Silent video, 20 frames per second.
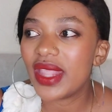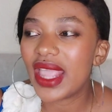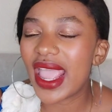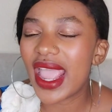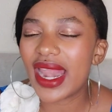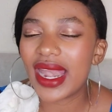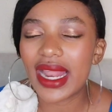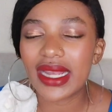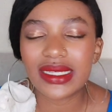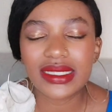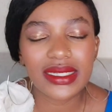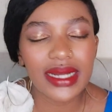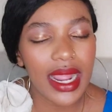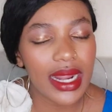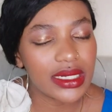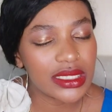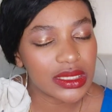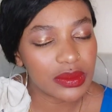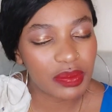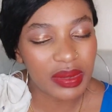And I
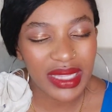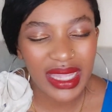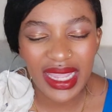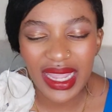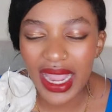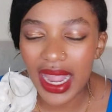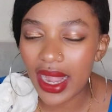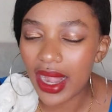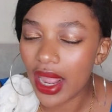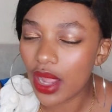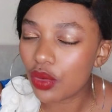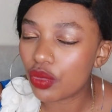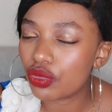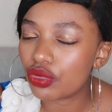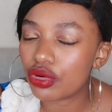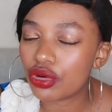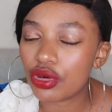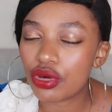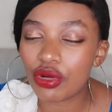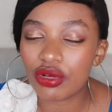tried speaking and I could
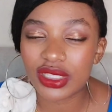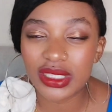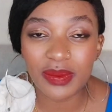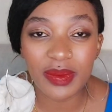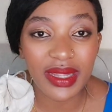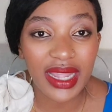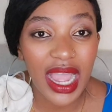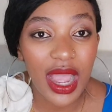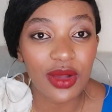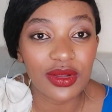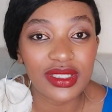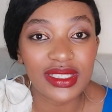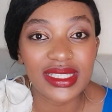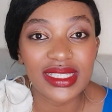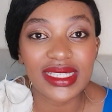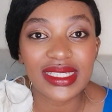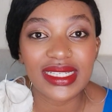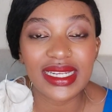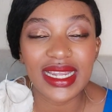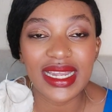not speak. I was
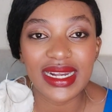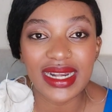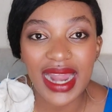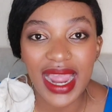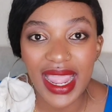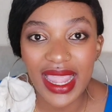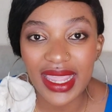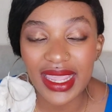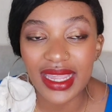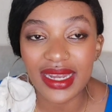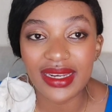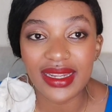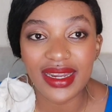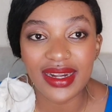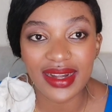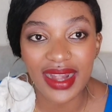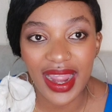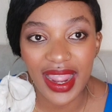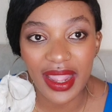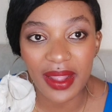just crying and
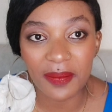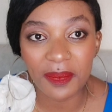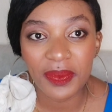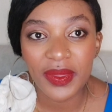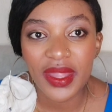crying.